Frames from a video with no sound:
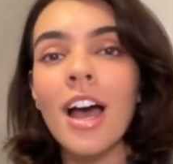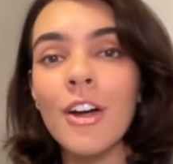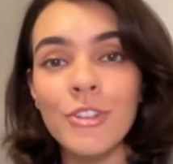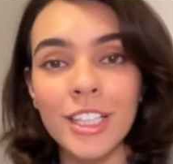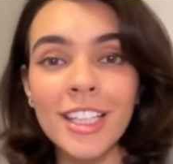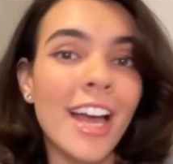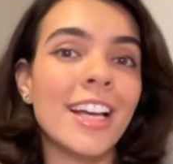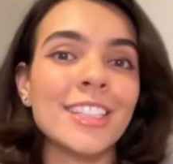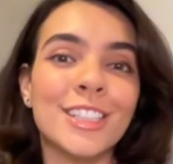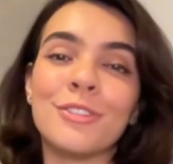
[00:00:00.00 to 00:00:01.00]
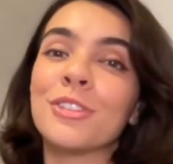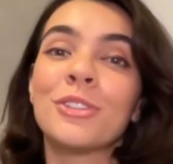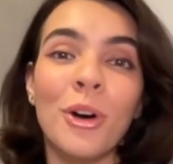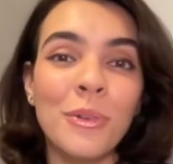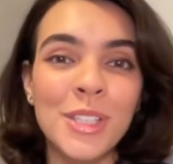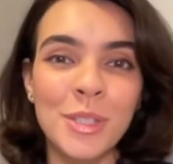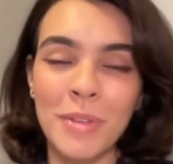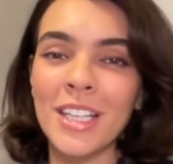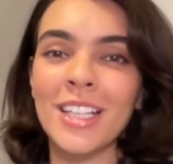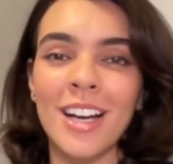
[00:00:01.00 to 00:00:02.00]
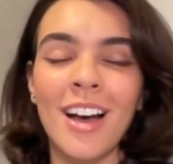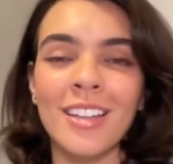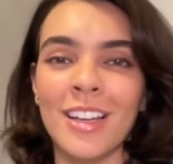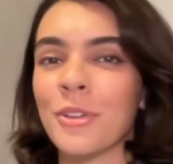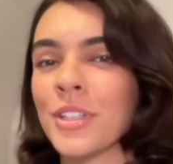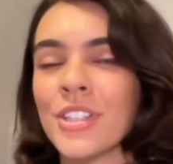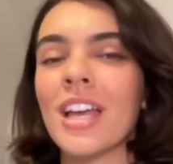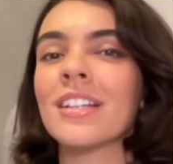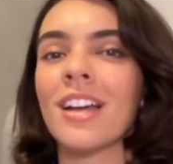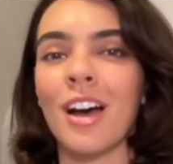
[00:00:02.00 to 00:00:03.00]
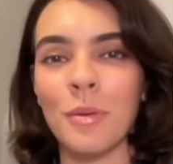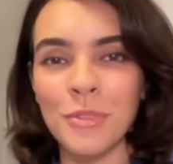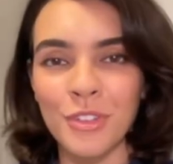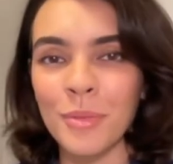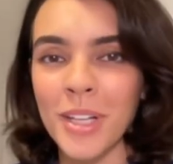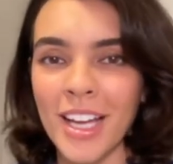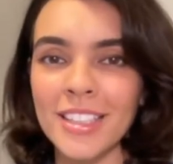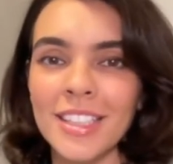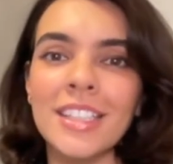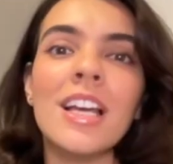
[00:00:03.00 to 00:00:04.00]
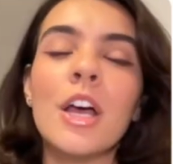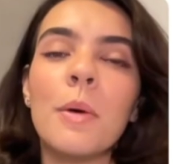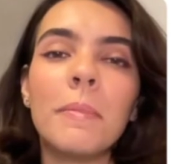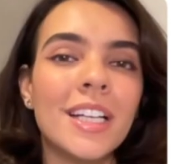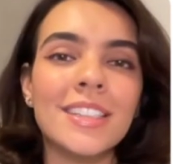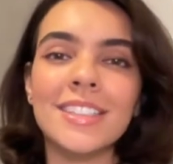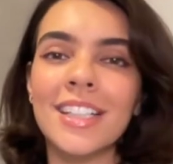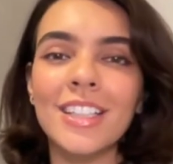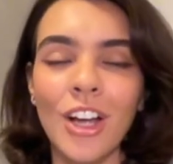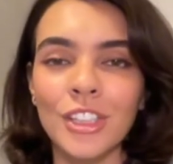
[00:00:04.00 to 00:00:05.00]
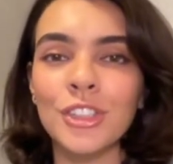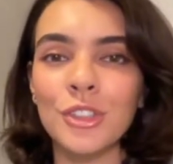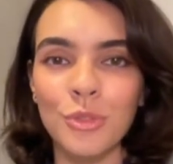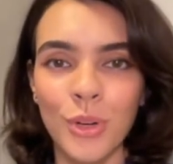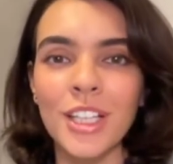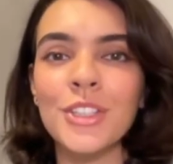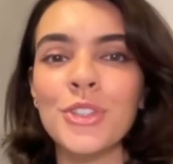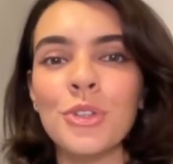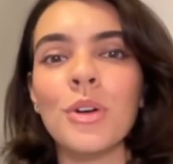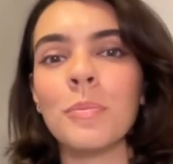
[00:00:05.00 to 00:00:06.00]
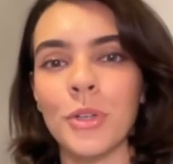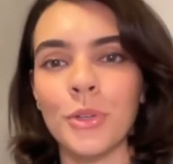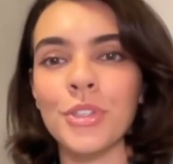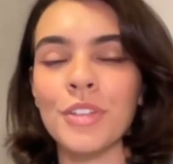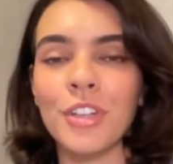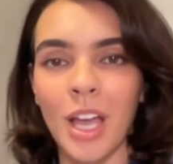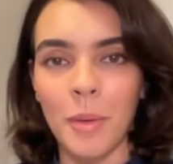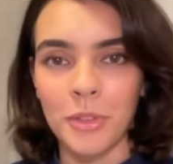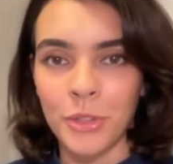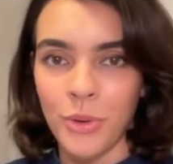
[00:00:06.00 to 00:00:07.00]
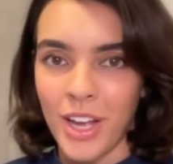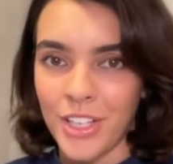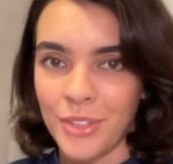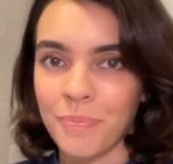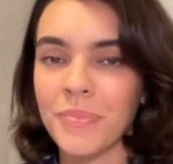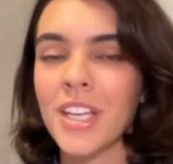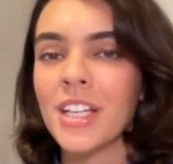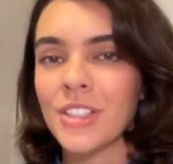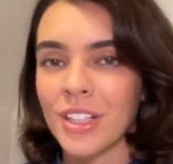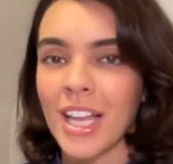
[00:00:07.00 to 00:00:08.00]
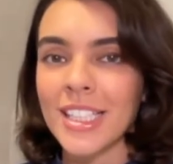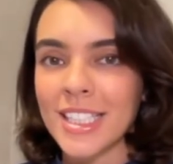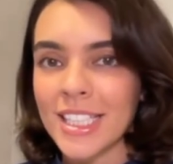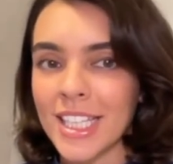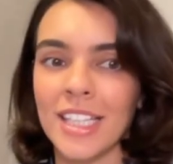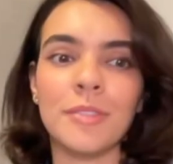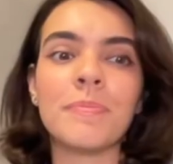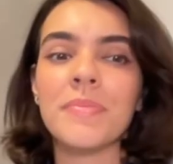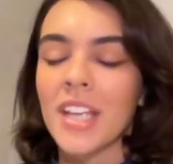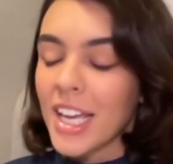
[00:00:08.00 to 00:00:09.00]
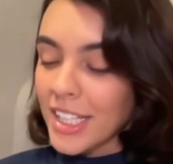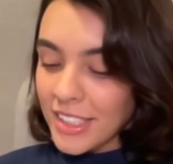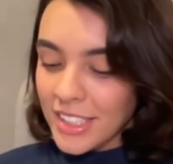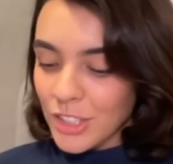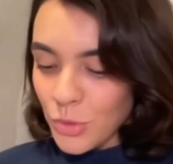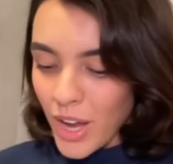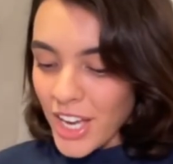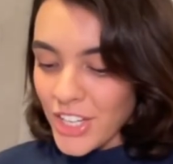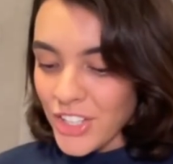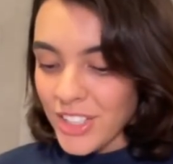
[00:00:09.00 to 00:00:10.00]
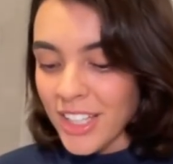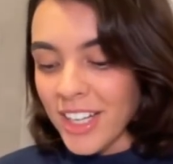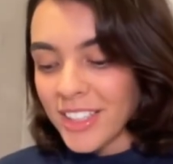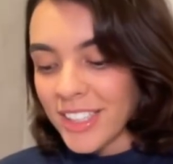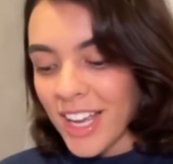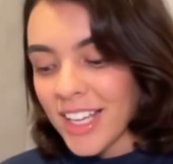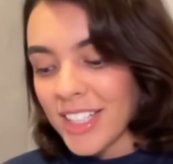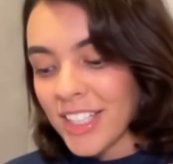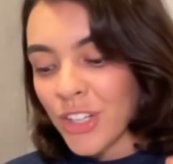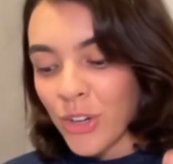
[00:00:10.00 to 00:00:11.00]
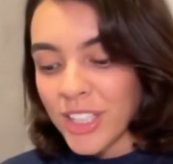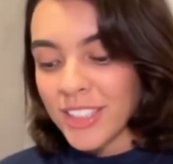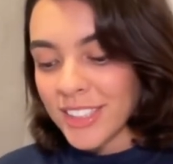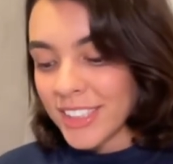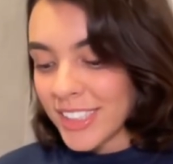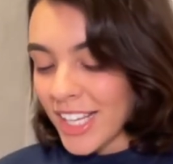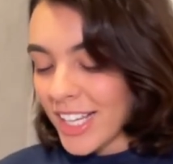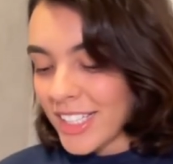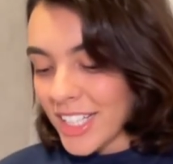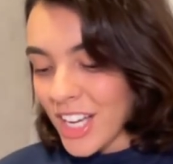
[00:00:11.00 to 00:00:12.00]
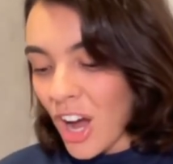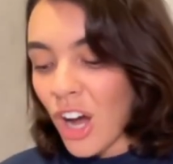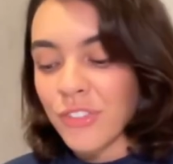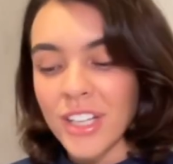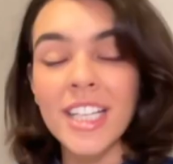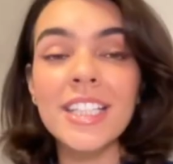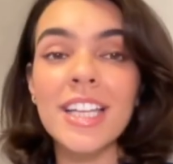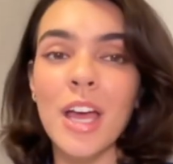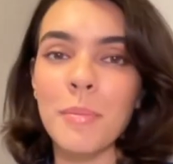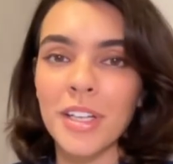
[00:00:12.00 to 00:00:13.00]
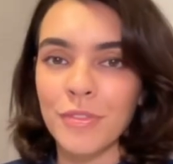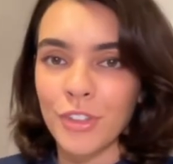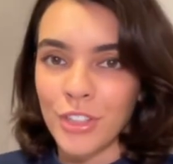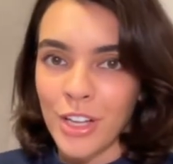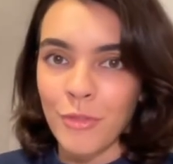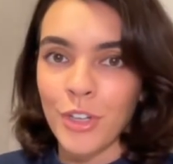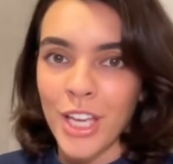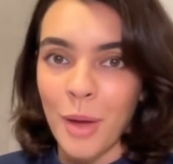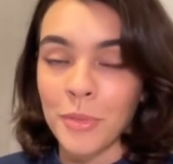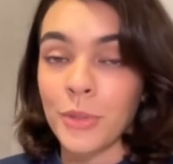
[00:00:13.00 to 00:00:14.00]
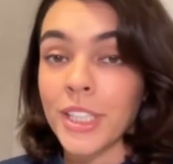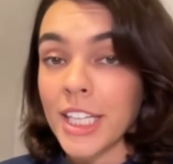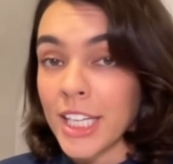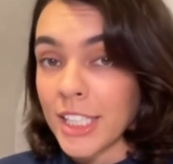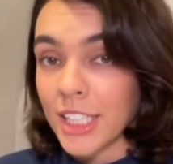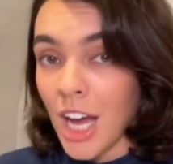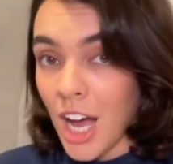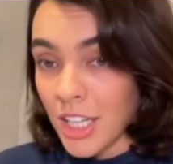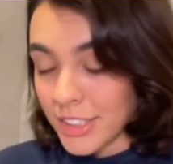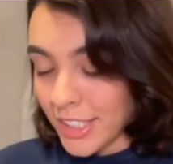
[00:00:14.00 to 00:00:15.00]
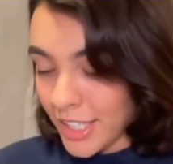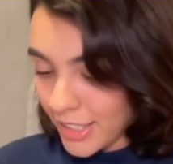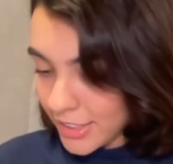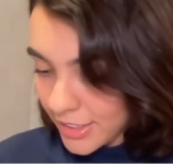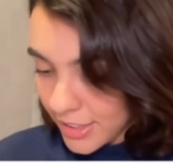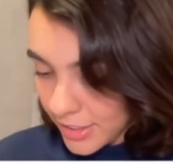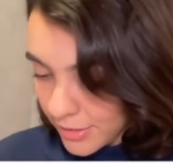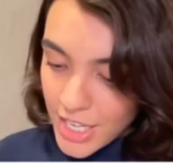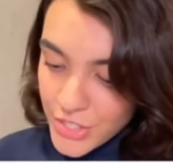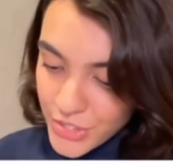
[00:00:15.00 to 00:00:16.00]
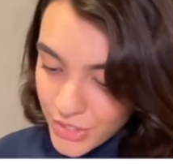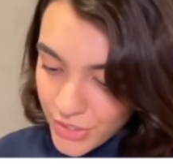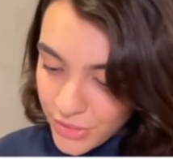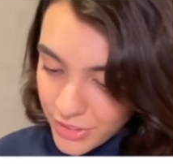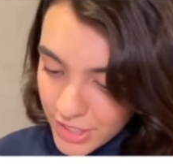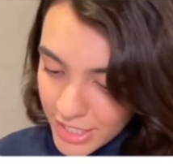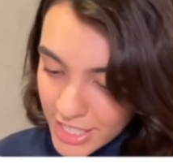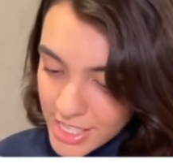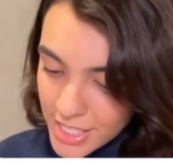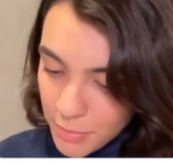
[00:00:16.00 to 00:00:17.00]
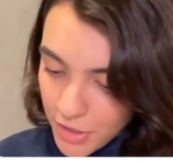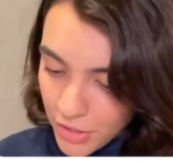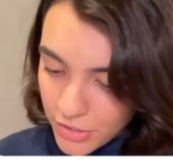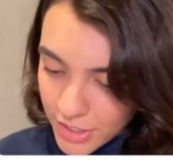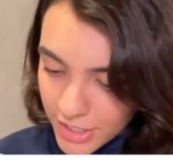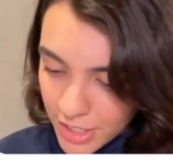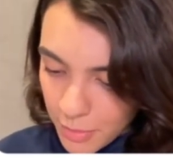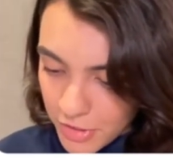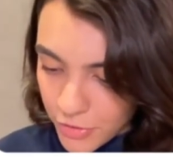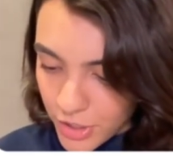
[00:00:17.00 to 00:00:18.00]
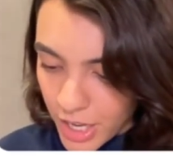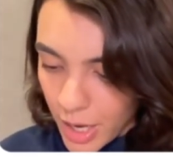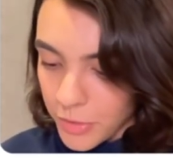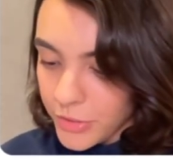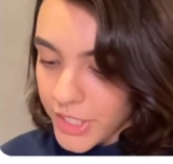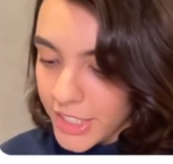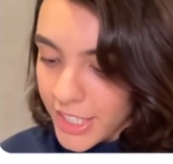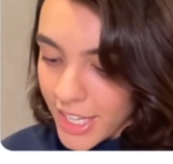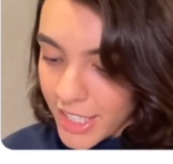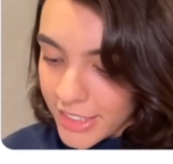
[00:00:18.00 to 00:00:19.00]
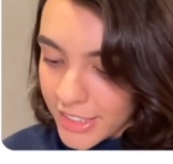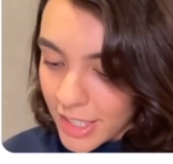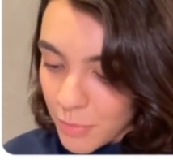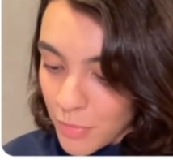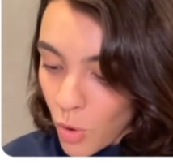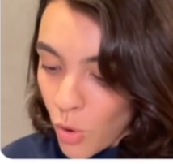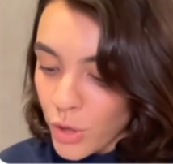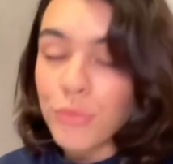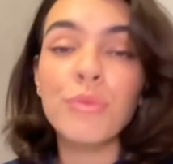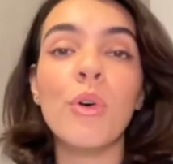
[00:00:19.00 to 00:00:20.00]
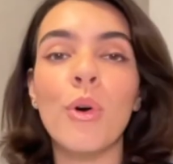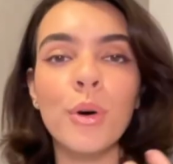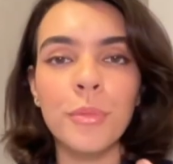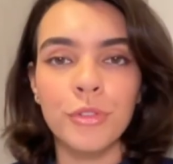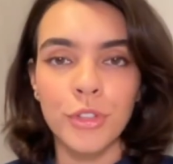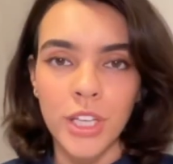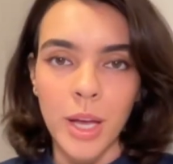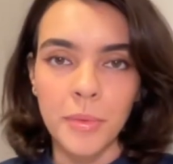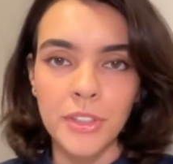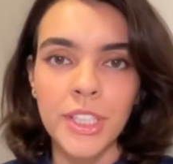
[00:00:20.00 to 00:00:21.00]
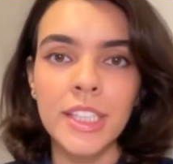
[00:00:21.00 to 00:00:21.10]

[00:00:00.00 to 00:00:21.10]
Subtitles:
Relax if you don't speak a language that comes from Latin, because there are lots of ways to approach the vocabulary question. So let's dig in. In this question, they are testing your understanding of academic vocabulary in context. So it's about academic vocabulary, that it's a more formal vocabulary.